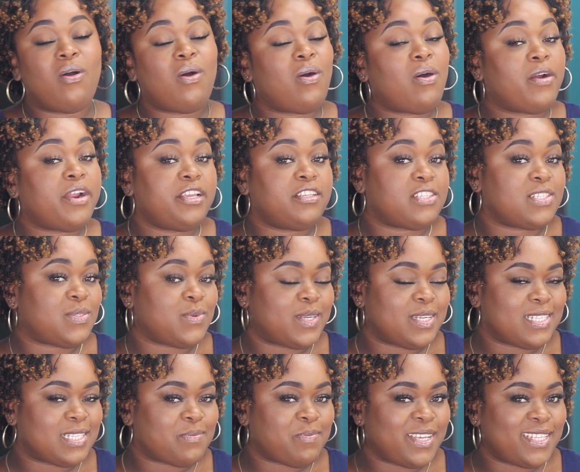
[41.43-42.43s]
or you just
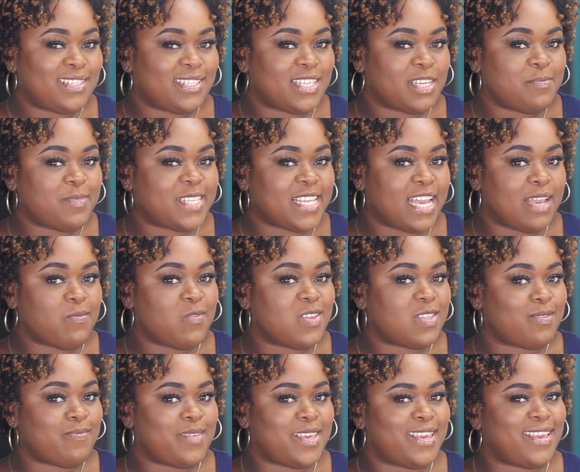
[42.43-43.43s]
want to spend some time
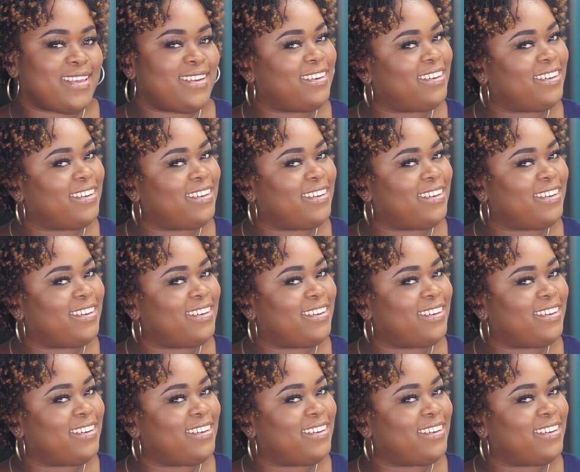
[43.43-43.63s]
with me,